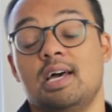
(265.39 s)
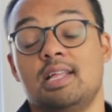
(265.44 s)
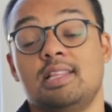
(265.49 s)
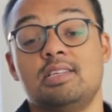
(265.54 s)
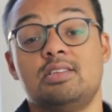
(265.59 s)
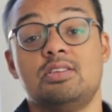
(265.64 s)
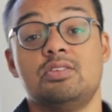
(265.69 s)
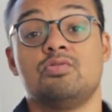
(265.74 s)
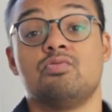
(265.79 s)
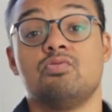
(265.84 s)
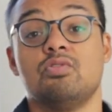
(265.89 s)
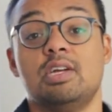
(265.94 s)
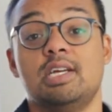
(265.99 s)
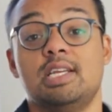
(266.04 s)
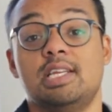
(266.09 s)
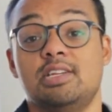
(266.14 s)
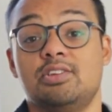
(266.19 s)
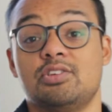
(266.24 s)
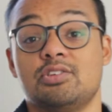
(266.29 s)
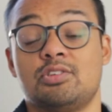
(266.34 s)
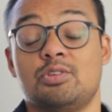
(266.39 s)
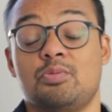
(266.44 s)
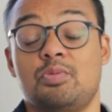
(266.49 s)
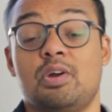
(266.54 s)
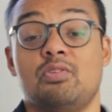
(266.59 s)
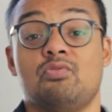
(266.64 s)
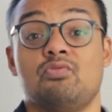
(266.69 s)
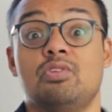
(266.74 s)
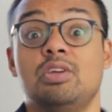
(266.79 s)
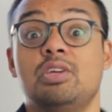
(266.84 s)
And this is really just
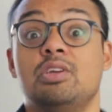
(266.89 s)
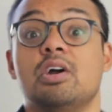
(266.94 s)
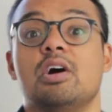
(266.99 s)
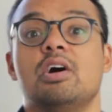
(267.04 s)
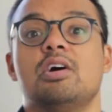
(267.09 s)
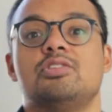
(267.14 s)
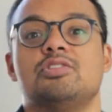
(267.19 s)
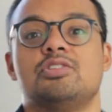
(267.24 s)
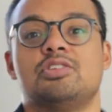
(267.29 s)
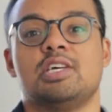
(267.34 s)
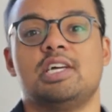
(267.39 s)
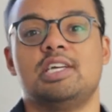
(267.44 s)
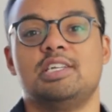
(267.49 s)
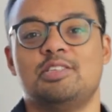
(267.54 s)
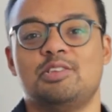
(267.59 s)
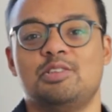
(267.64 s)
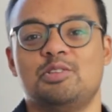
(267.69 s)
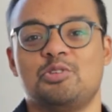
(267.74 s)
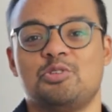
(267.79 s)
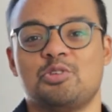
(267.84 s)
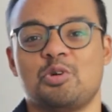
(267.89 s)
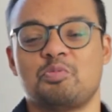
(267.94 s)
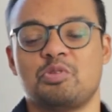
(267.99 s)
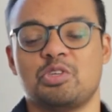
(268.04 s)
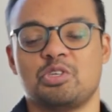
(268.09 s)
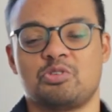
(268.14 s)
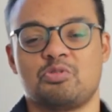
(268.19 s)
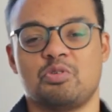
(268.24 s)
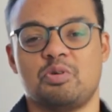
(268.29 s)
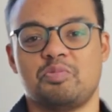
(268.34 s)
about regurgitating the job
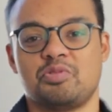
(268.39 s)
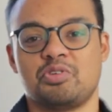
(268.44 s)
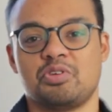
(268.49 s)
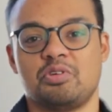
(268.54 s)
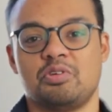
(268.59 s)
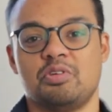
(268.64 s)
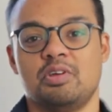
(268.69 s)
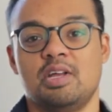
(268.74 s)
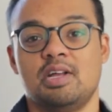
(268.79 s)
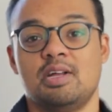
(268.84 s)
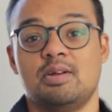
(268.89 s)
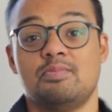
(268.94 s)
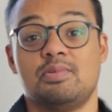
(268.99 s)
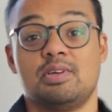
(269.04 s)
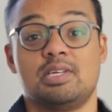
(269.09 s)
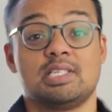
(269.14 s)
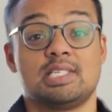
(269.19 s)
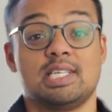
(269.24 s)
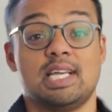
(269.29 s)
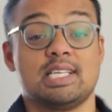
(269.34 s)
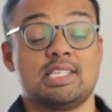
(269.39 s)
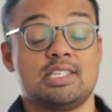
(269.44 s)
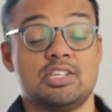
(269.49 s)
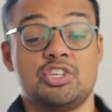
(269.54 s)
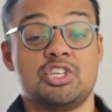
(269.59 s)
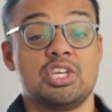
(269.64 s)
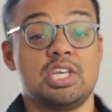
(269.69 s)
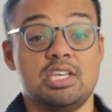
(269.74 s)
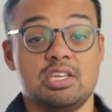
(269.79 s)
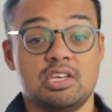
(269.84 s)
description because that's the
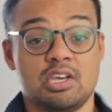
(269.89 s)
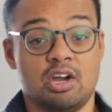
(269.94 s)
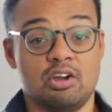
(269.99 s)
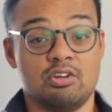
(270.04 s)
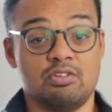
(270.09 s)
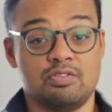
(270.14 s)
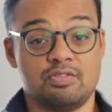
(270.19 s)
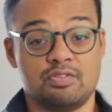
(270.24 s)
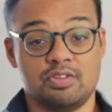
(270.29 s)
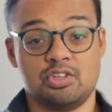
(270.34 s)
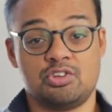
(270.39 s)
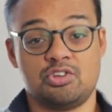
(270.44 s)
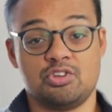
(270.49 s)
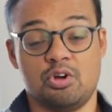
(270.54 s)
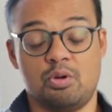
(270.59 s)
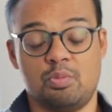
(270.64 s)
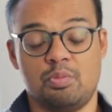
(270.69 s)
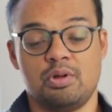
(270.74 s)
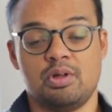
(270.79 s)
cheat code for the job